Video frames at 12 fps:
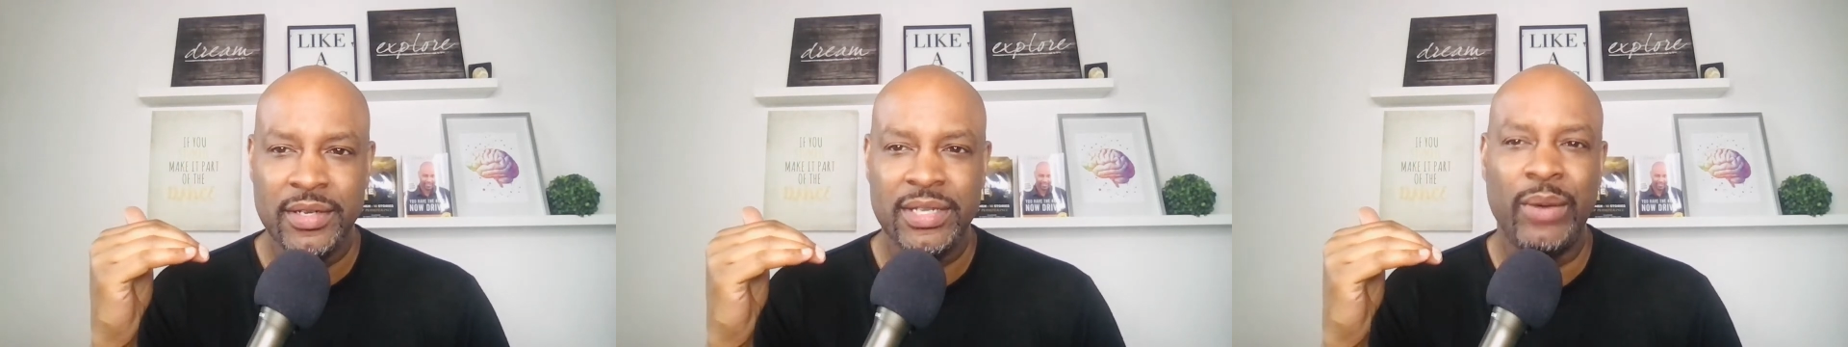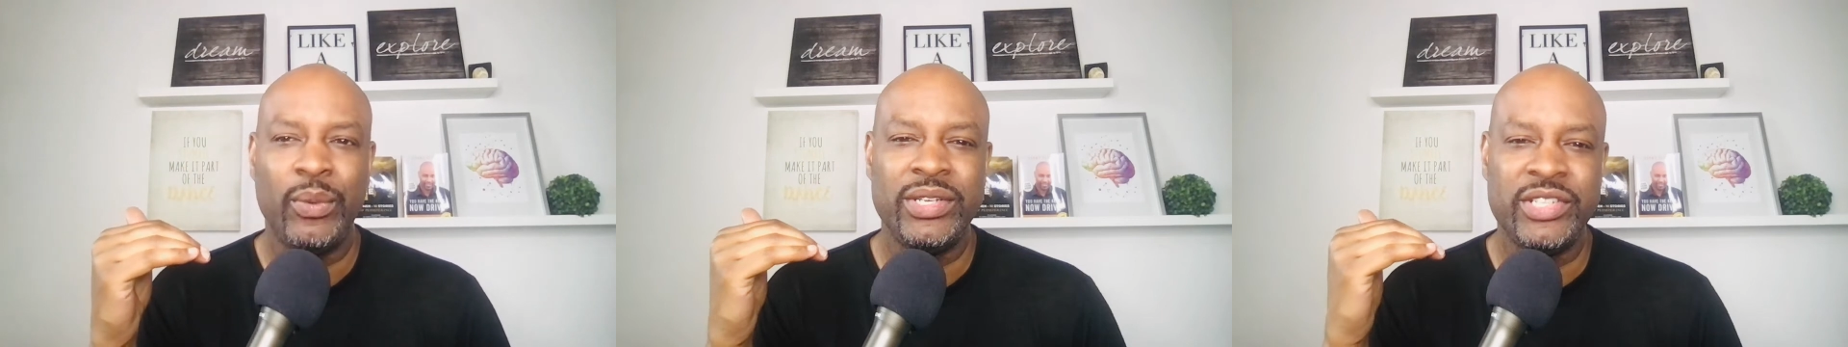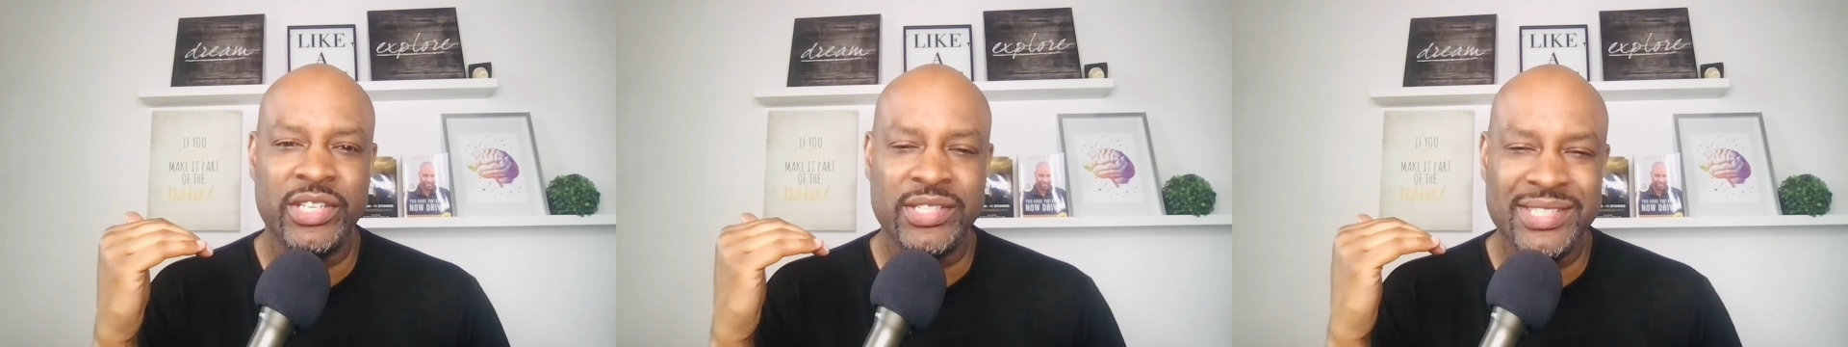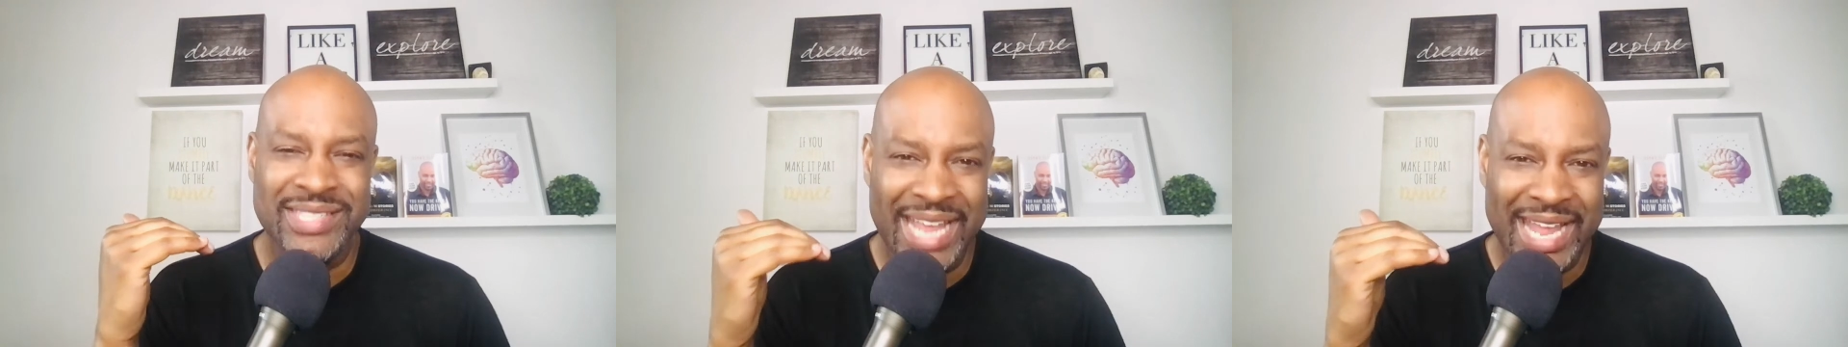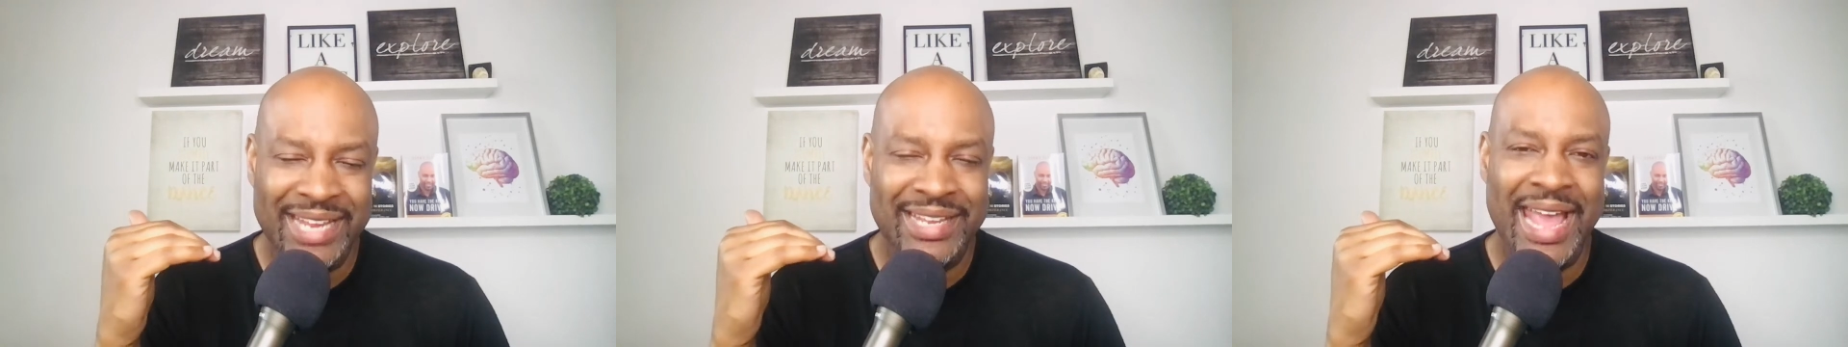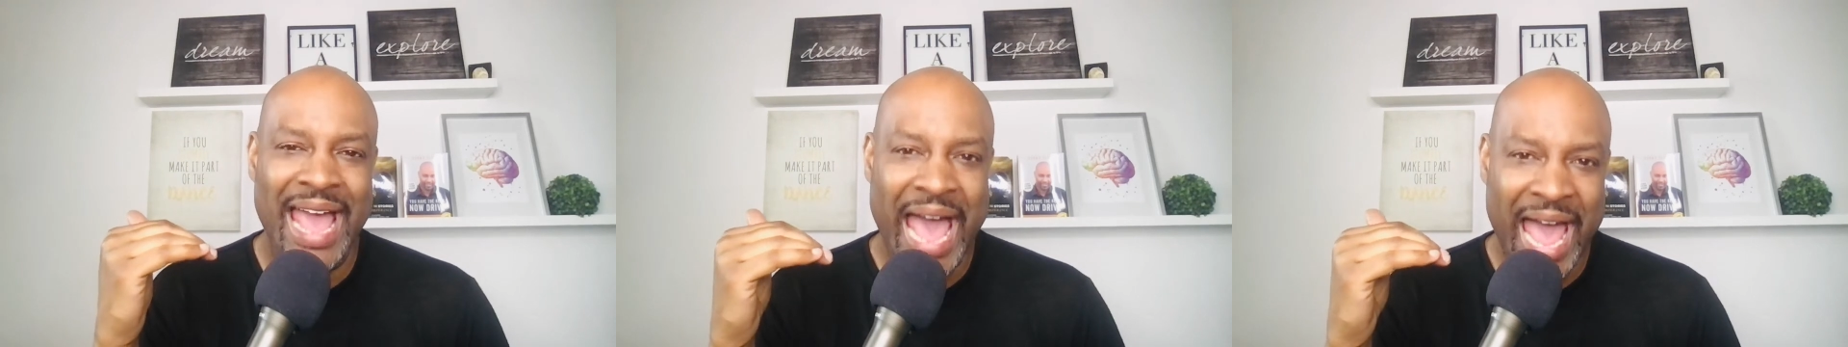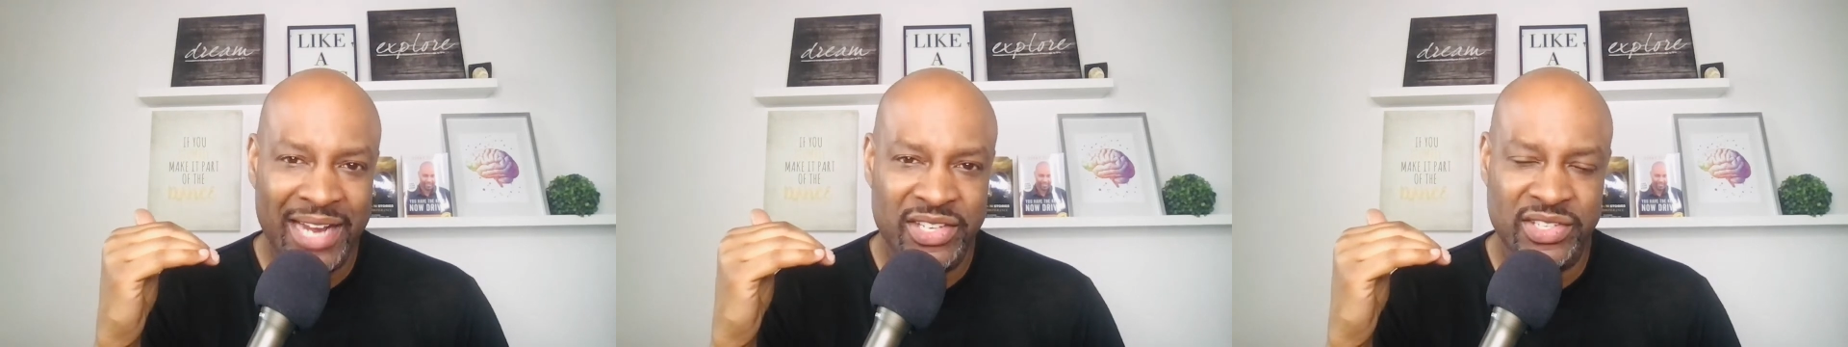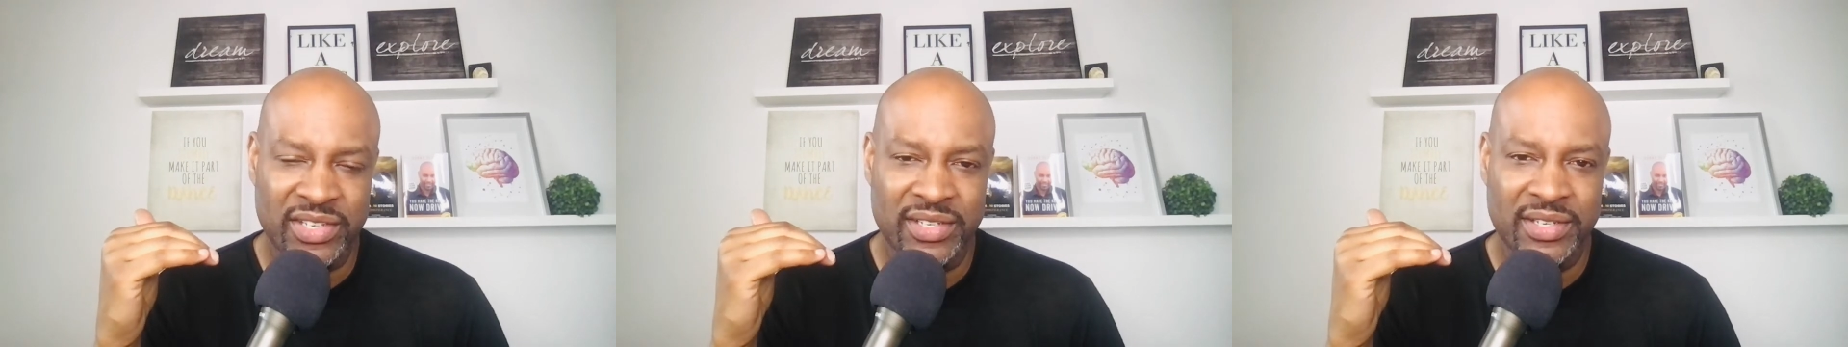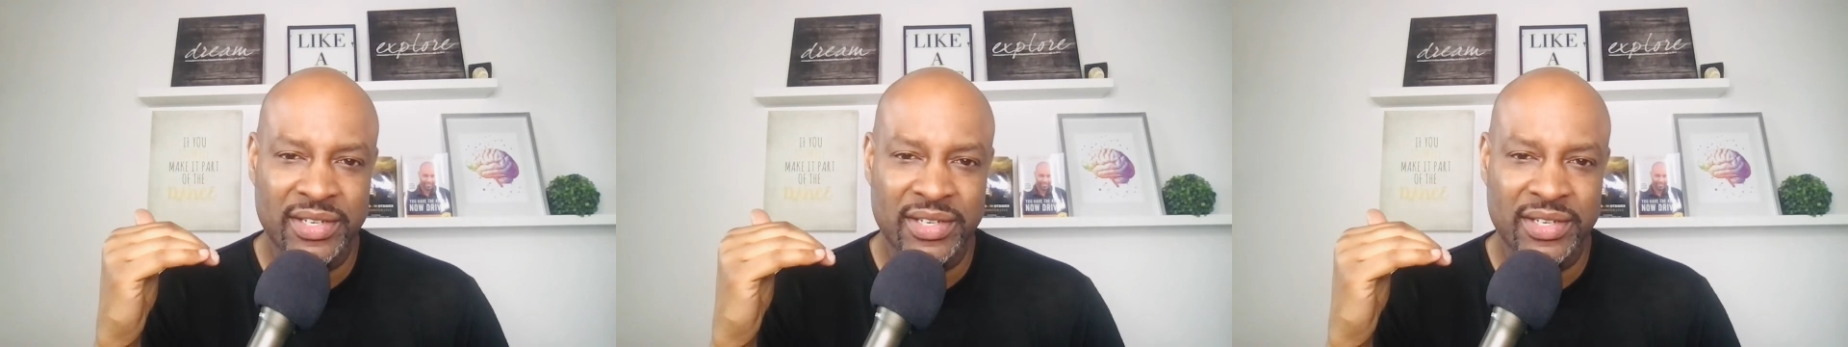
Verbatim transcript: they would just take action.